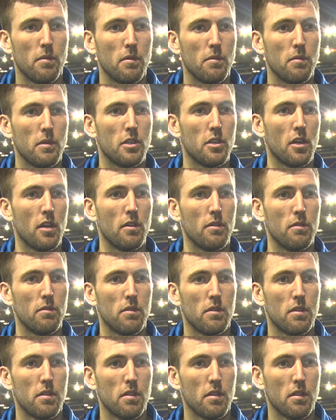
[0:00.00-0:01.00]
we
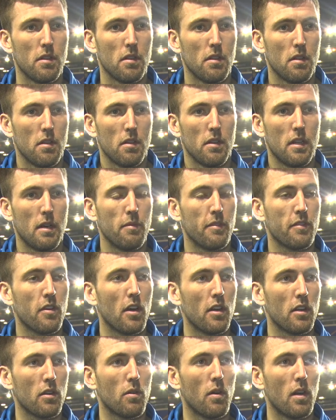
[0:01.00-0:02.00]
showed that we've
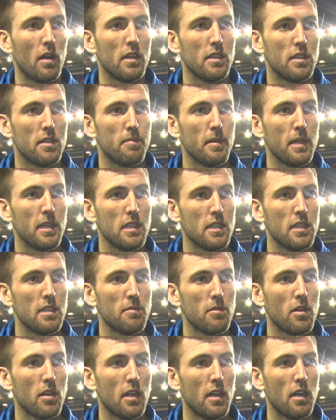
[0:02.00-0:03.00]
got the quality to beat
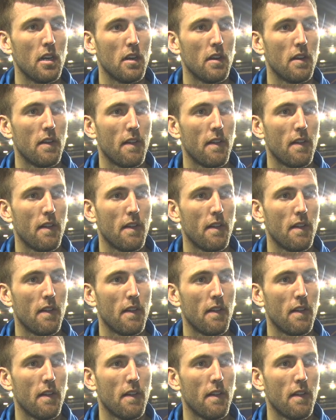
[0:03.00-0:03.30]
teams like that.